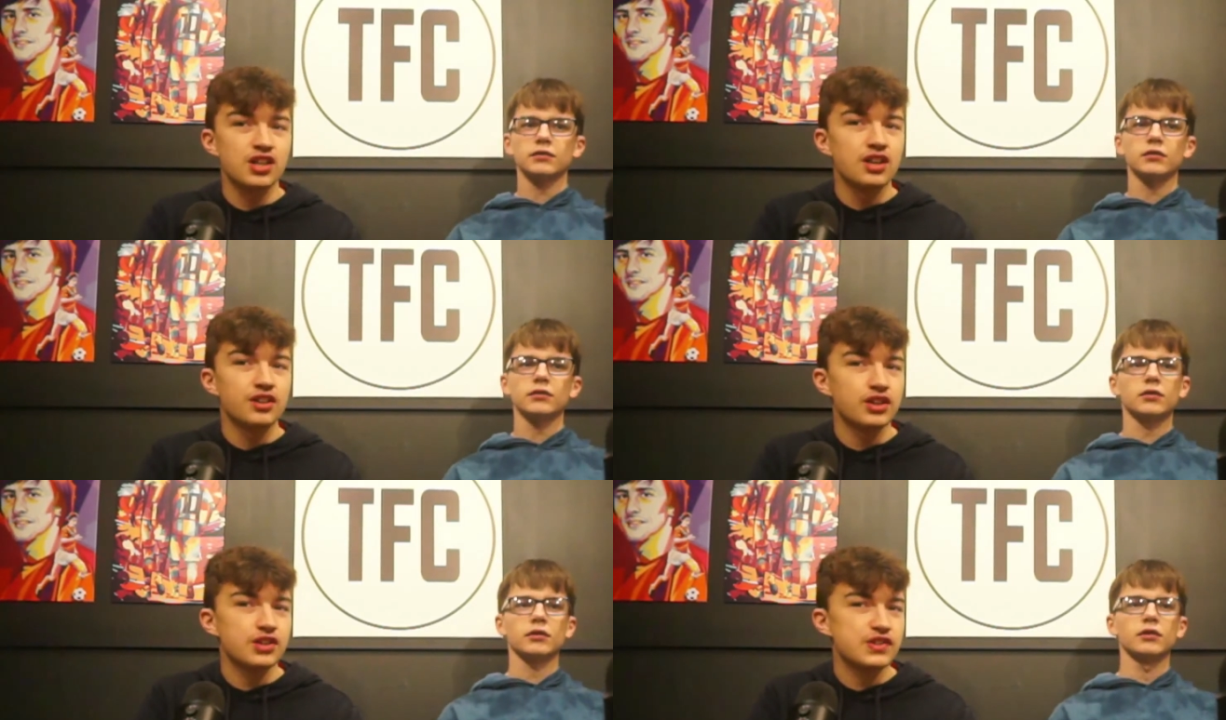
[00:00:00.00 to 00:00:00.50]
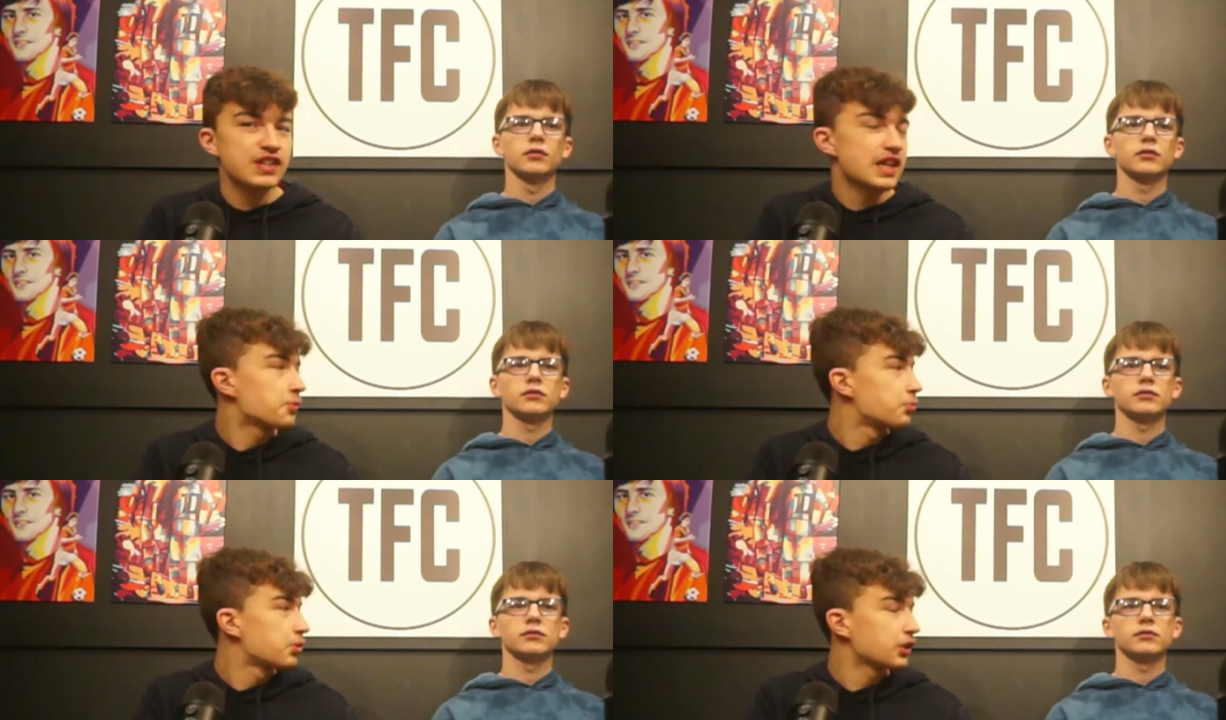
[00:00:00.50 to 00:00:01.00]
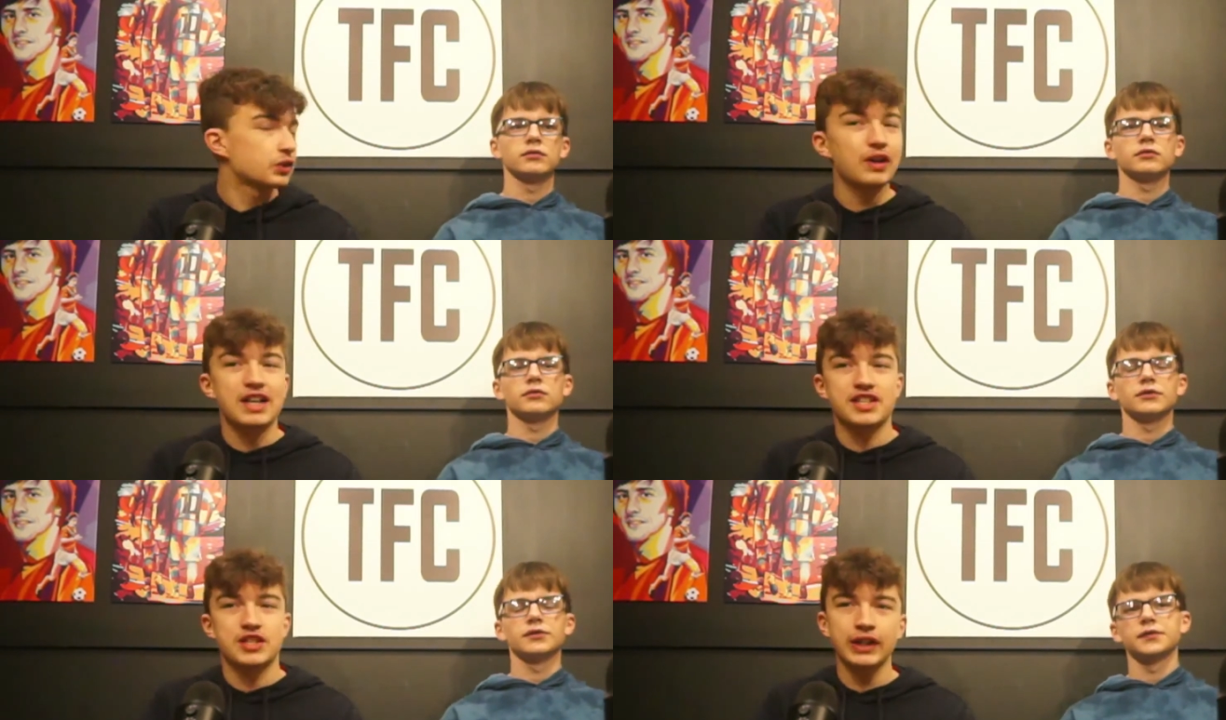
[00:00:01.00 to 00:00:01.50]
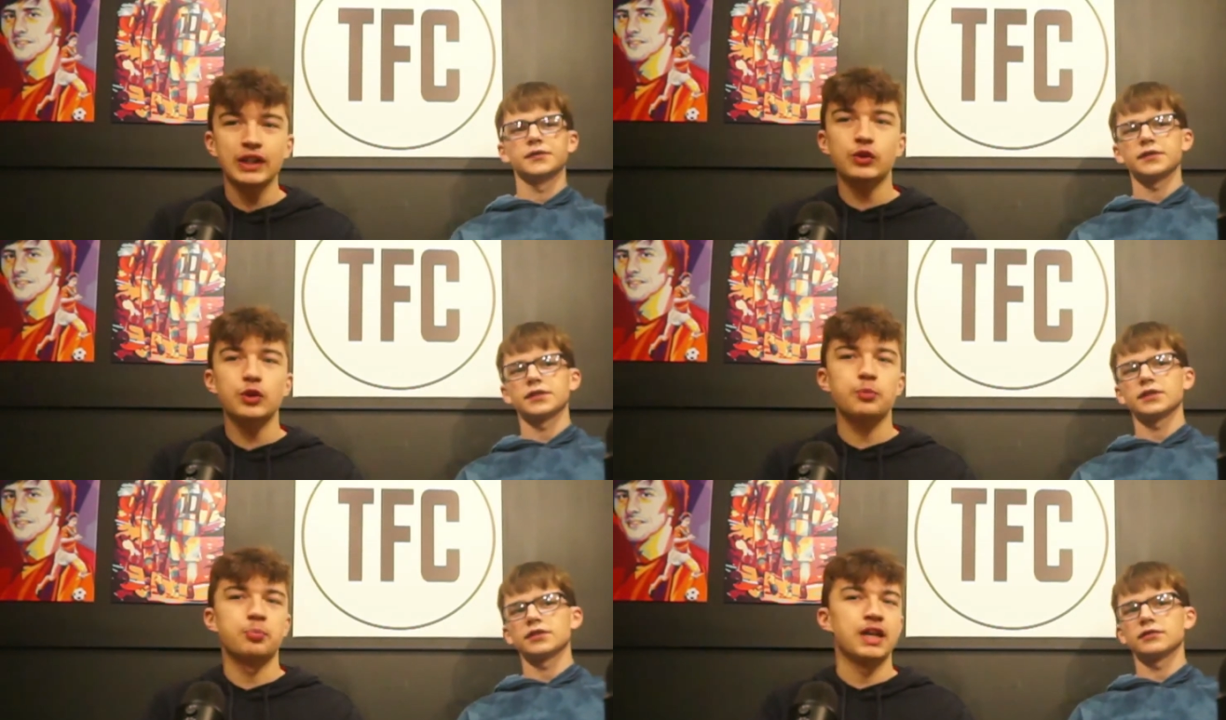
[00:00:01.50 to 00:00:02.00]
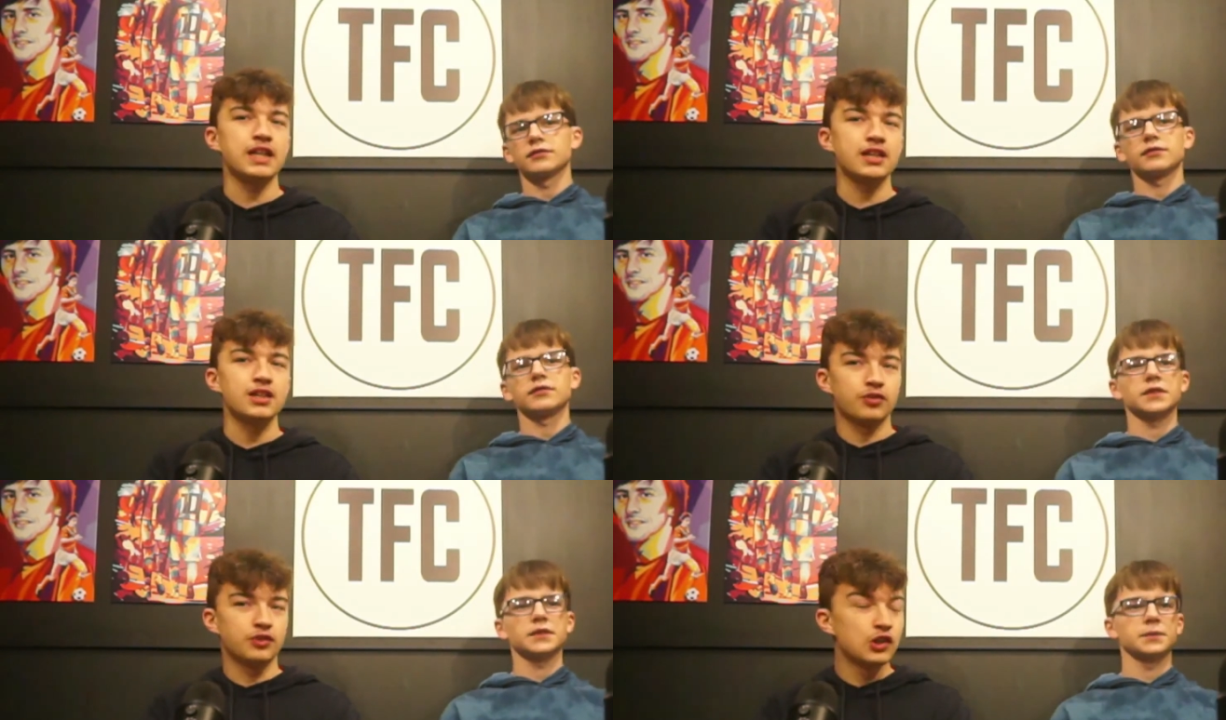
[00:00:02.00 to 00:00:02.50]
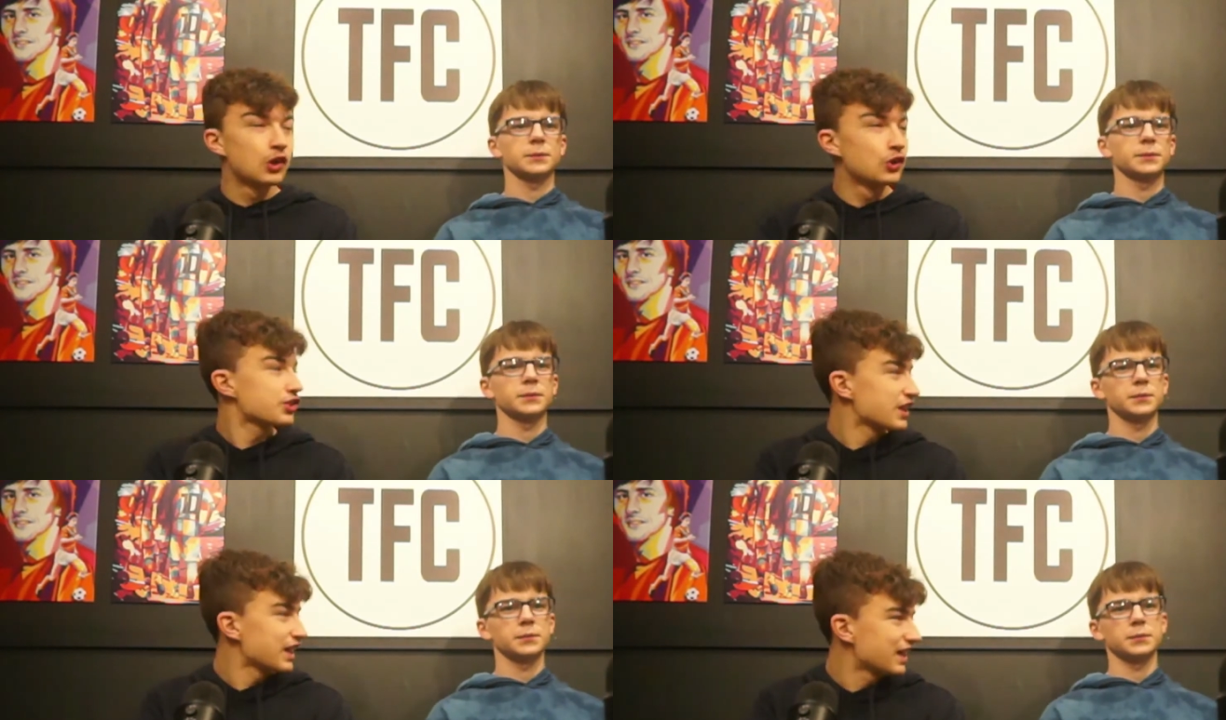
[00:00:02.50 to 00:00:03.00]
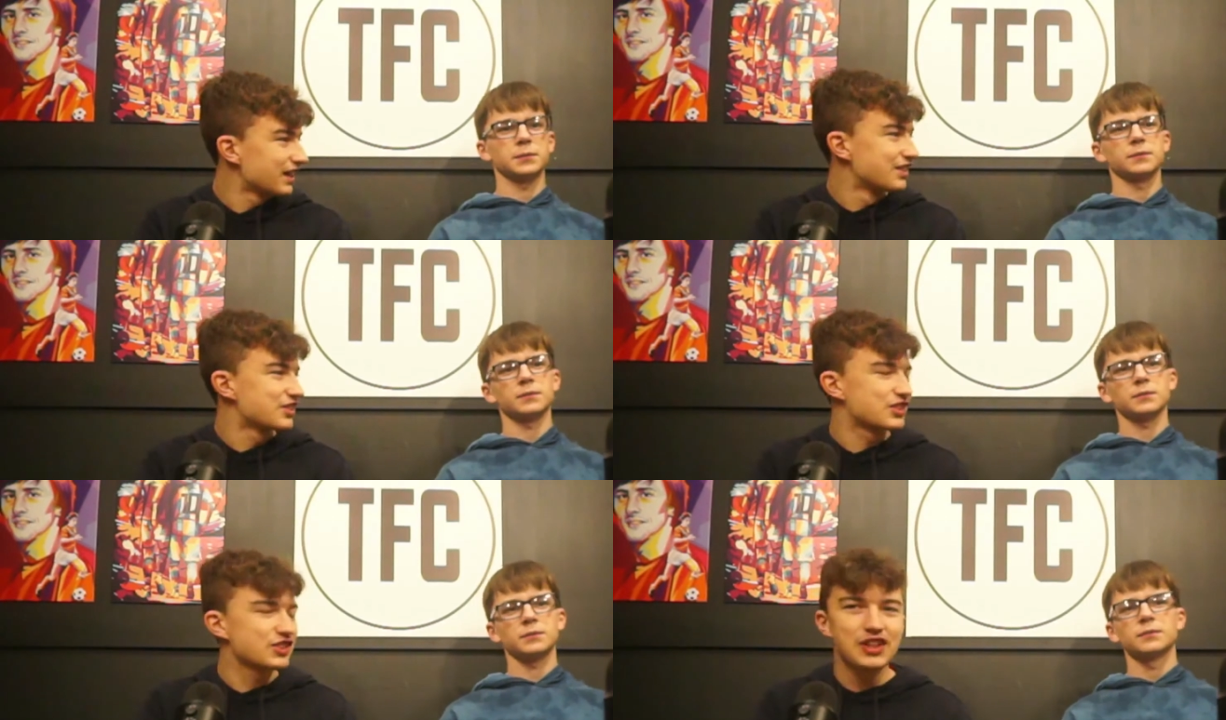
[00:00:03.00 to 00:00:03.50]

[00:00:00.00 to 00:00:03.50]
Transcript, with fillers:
Speaker 1: that you say progress. They're in Group B, of course, England's group.